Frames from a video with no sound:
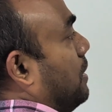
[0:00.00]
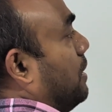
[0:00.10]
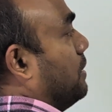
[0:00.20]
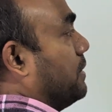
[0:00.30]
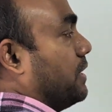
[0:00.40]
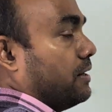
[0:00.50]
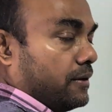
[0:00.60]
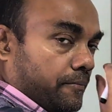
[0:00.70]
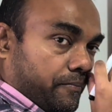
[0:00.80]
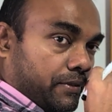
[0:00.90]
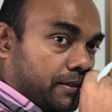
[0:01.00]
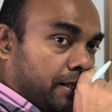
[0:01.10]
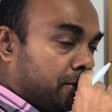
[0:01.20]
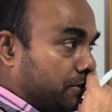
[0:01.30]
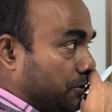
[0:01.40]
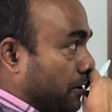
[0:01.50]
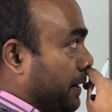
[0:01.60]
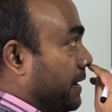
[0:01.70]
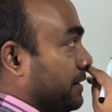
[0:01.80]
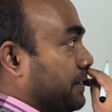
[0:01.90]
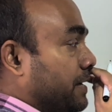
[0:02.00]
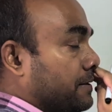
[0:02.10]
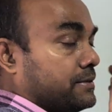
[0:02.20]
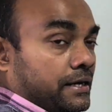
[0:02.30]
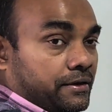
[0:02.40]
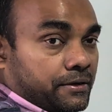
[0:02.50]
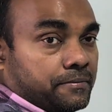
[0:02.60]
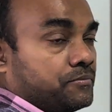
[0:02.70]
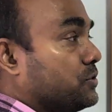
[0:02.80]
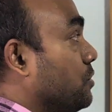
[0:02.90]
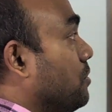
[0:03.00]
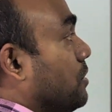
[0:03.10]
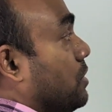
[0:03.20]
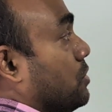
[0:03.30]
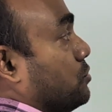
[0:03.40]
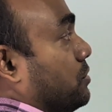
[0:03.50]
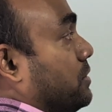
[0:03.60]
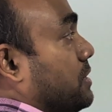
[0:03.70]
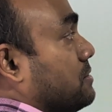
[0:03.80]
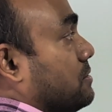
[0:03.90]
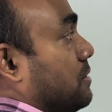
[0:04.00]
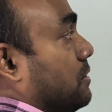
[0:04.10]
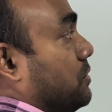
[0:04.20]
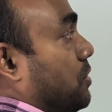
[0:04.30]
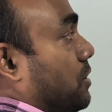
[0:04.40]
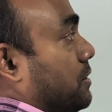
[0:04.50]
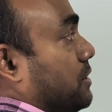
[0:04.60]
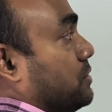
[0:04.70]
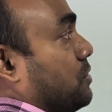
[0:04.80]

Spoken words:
and then there is a dot at the center. So this dot is